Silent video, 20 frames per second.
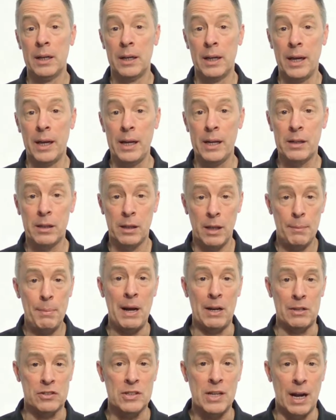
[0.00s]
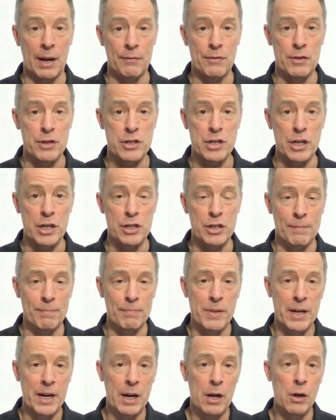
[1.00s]
a Clubhouse
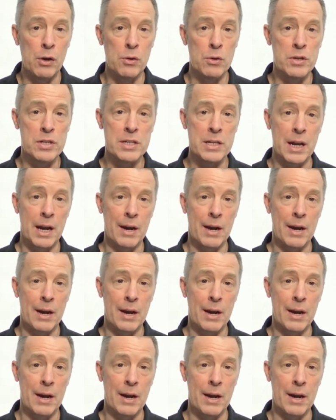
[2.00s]
conversation that I host